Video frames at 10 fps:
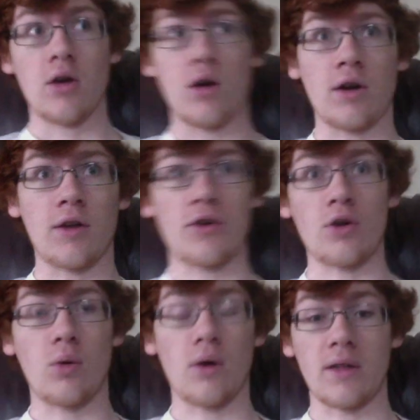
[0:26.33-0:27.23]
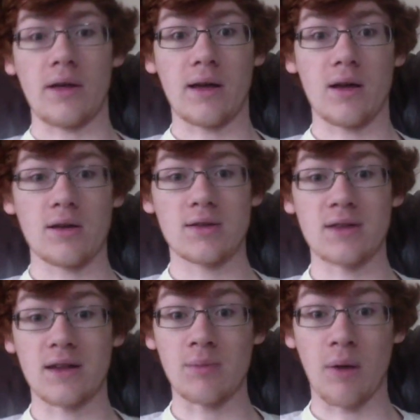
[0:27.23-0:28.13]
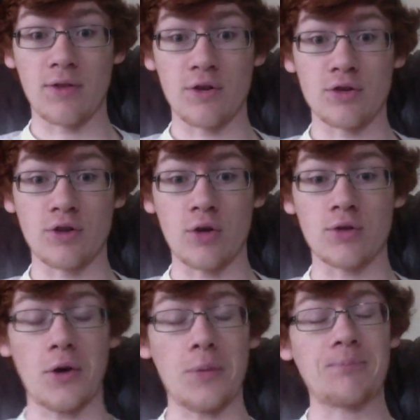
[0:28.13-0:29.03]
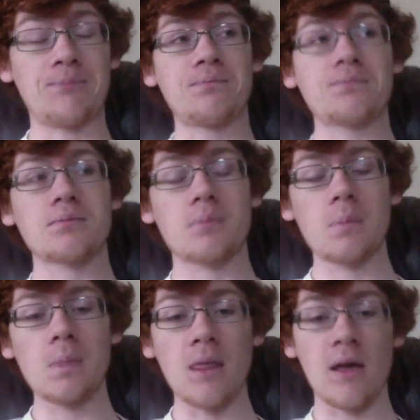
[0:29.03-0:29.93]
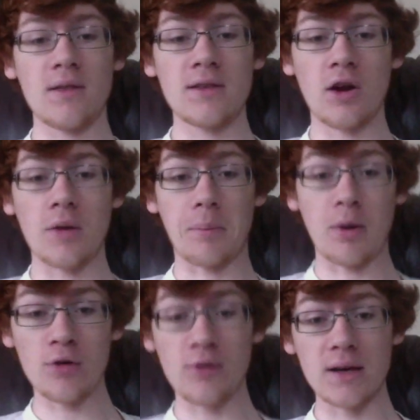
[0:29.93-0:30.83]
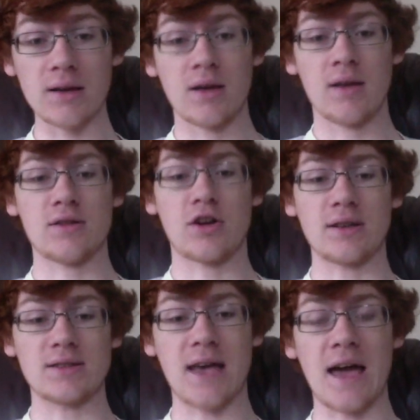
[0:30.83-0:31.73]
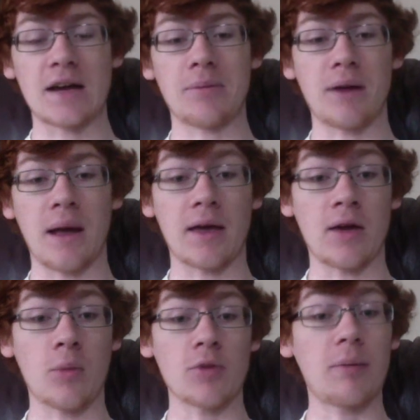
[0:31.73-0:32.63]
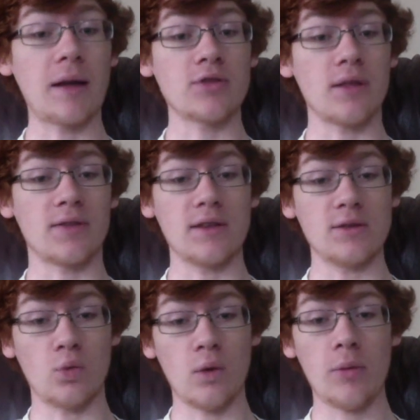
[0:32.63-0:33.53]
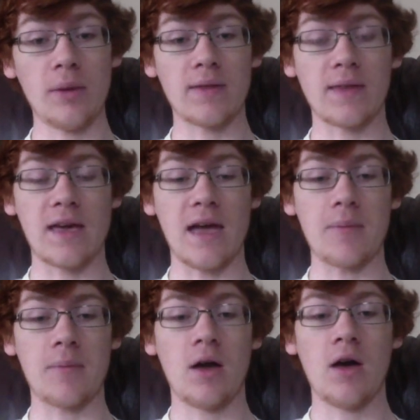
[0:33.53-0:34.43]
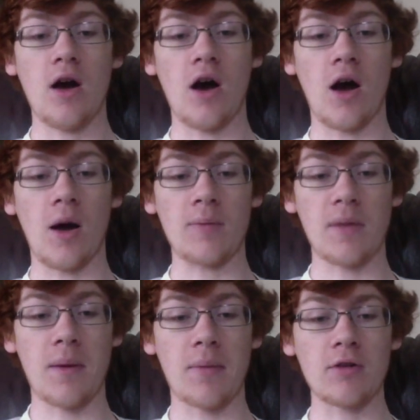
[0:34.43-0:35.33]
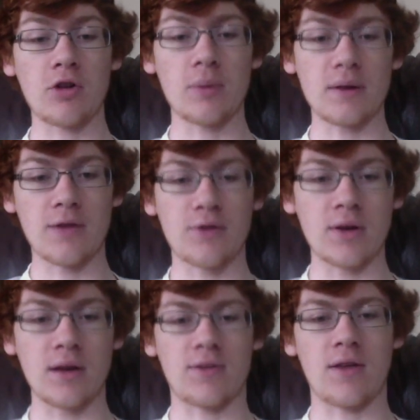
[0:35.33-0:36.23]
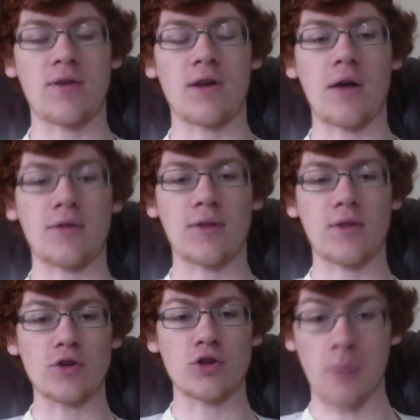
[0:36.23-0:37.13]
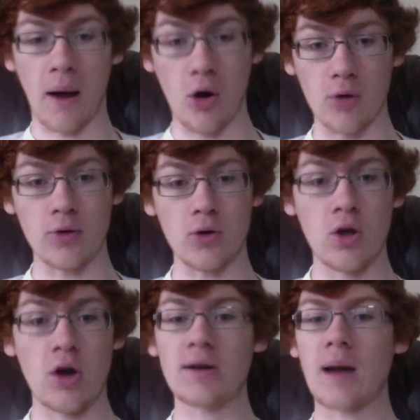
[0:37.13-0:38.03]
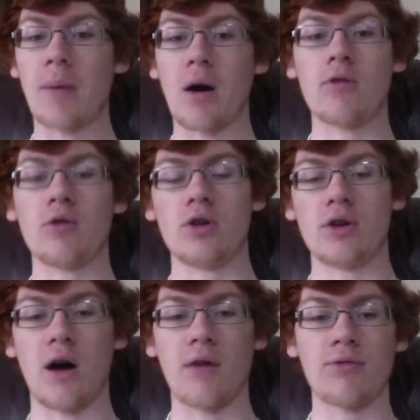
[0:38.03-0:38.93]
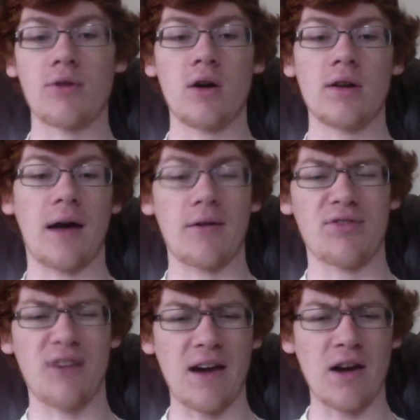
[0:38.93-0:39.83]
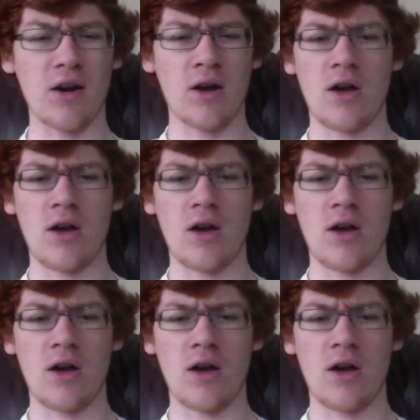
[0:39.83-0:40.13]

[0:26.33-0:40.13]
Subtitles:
another, like 6 months or so, these aren't perfect, these aren't exact, but I can almost bet you that these will be in the game. They may be a little bit different if they figure out that they're too powerful, not powerful enough, not fair.